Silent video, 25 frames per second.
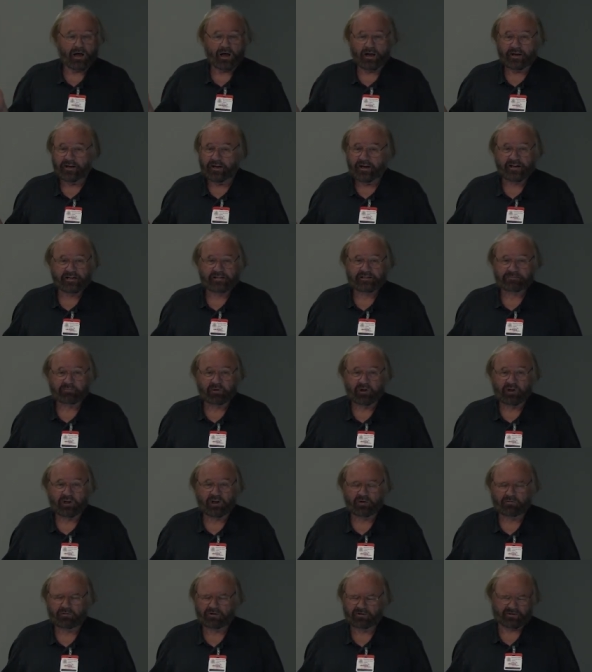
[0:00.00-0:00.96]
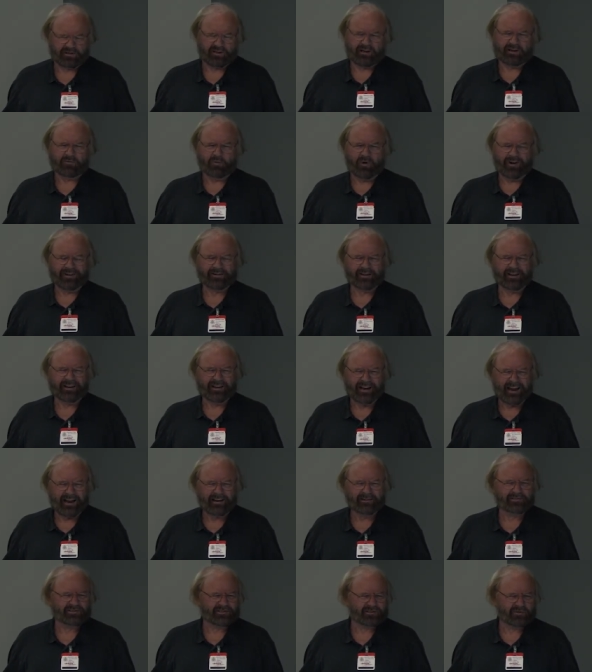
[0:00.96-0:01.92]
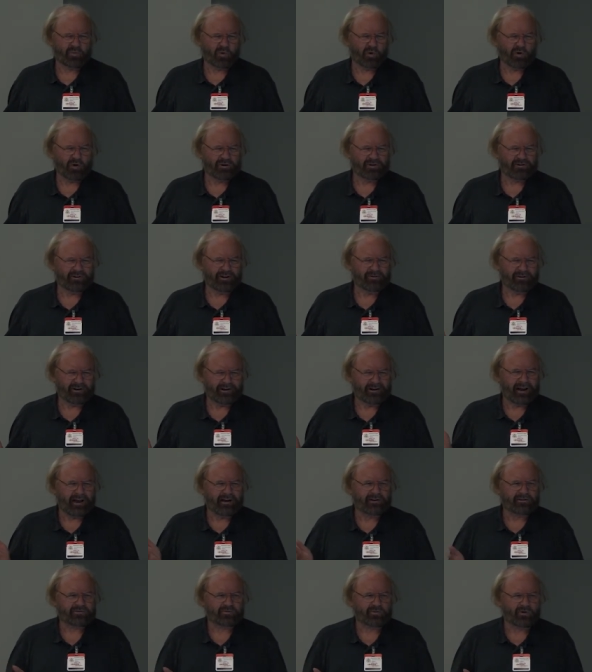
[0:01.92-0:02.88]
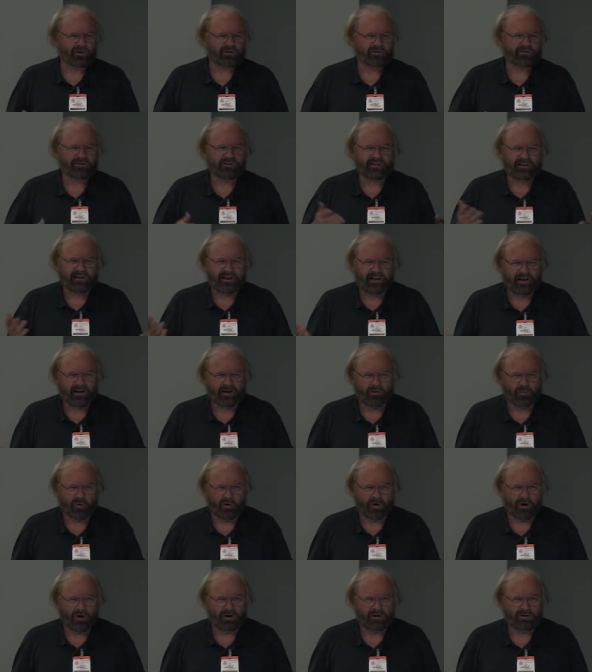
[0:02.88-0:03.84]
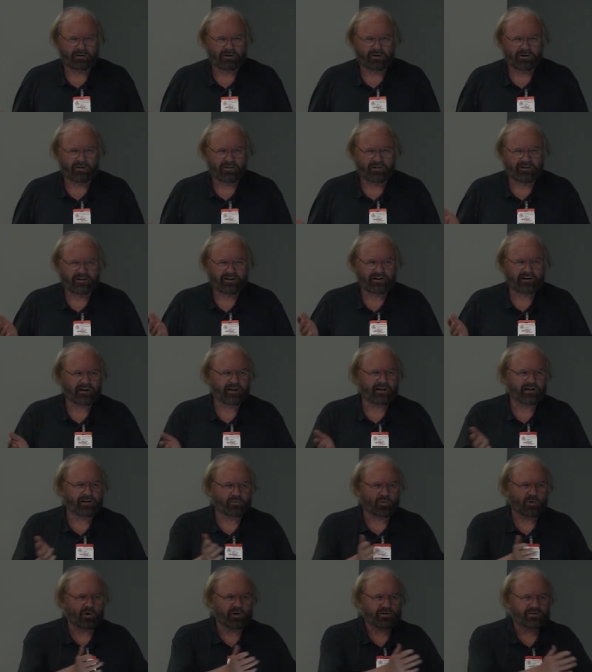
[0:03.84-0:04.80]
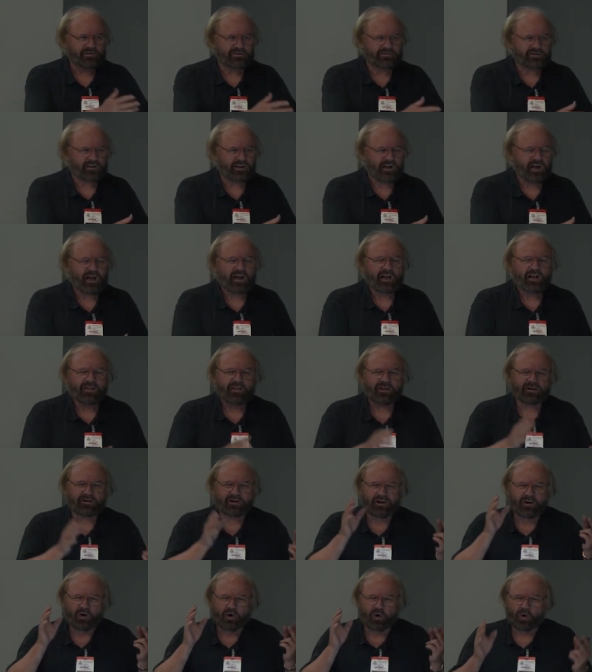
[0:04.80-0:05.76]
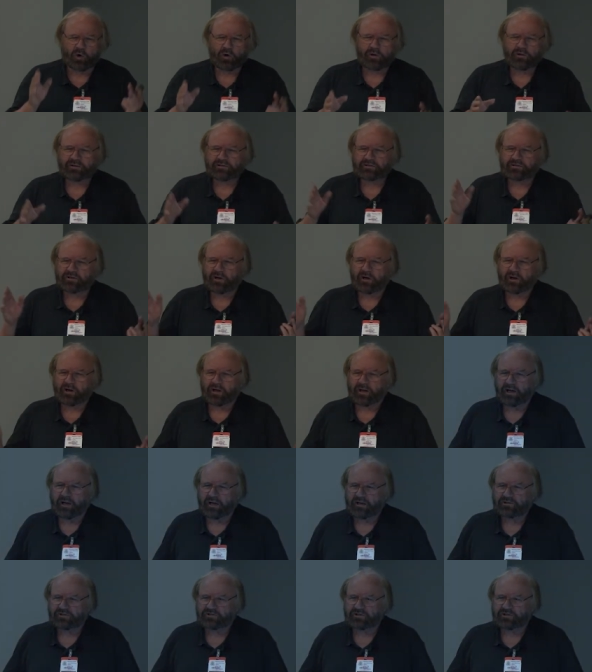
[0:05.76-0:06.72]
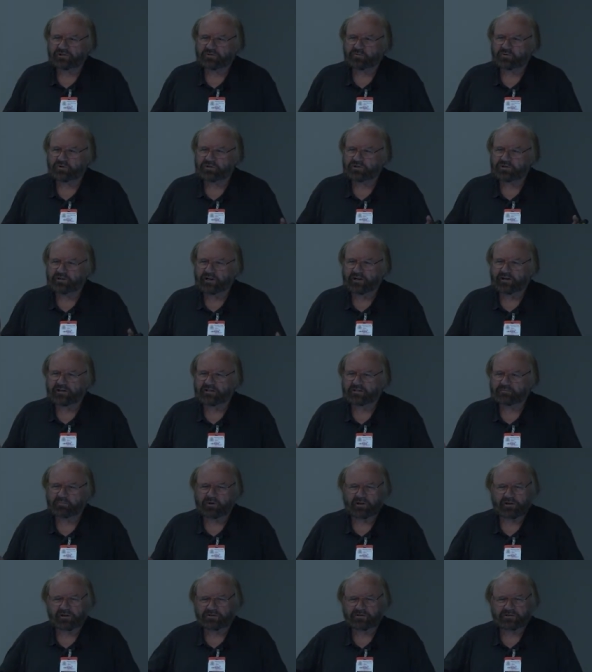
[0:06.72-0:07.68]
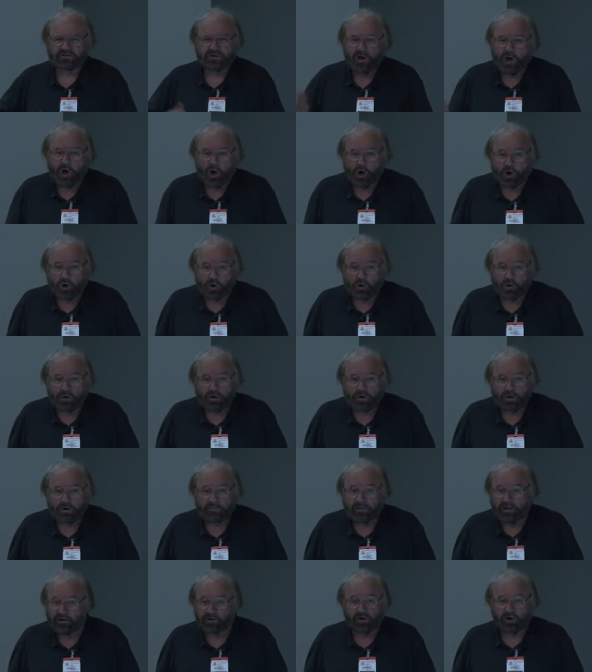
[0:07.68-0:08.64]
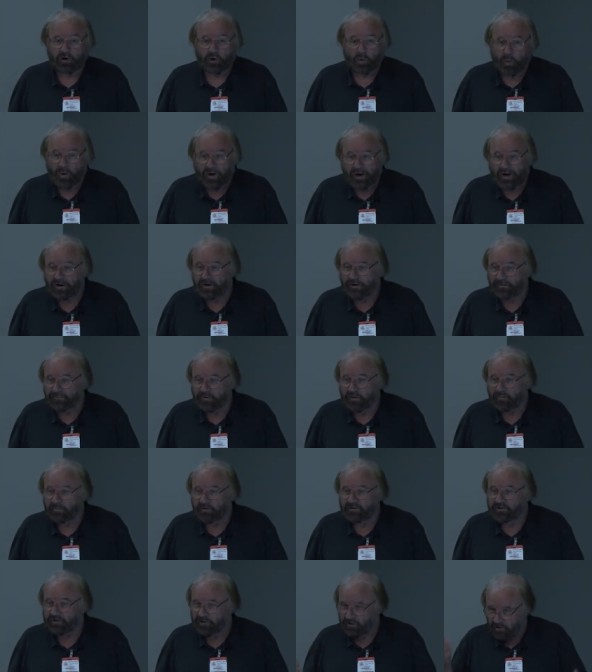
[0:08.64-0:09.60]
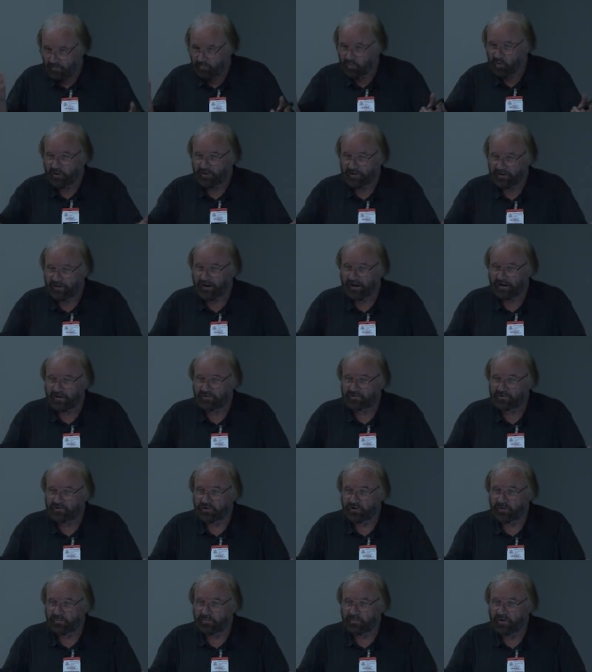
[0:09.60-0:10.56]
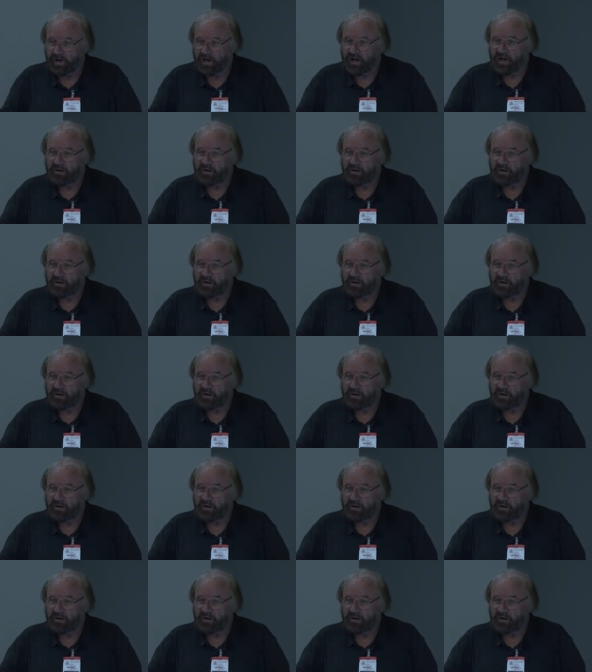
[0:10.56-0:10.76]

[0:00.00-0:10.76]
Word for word: a native speaker will say, what, announced war? You don't announce war, you declare war. You know, they declared war on such and such. There are all these collocations which native speakers know. They're not aware of them until you point it out to them,